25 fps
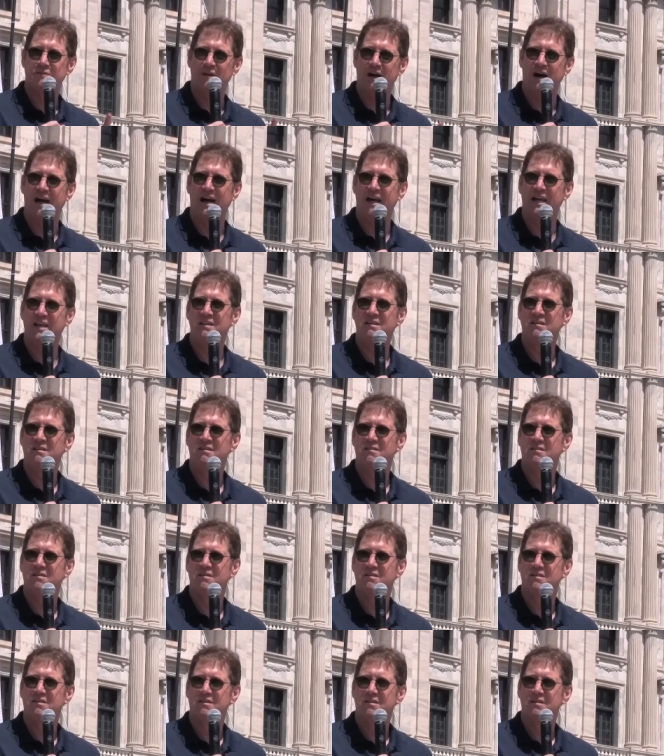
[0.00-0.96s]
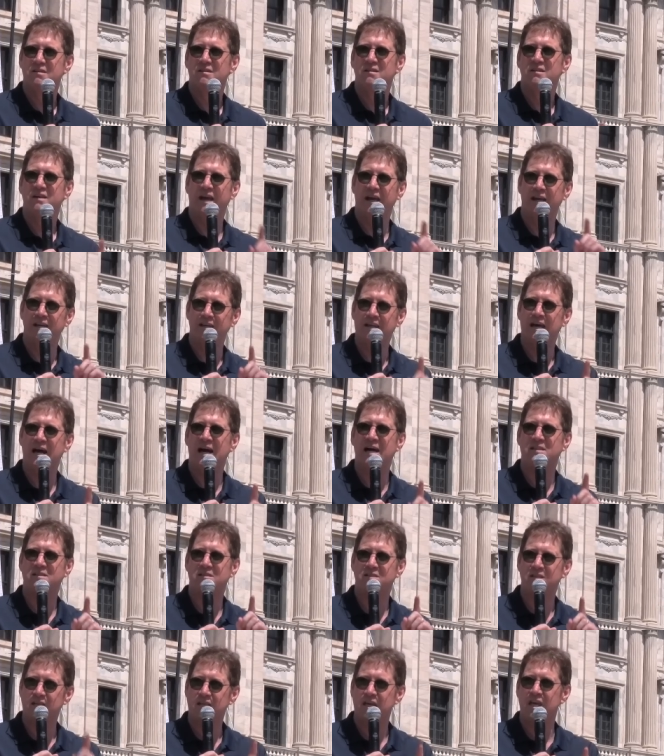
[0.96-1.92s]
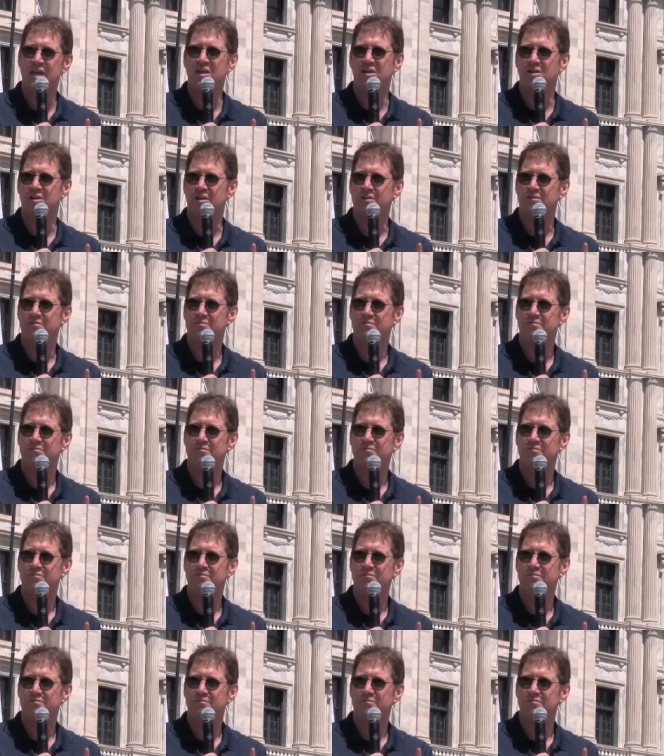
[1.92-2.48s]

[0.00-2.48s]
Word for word: find, and not to yield.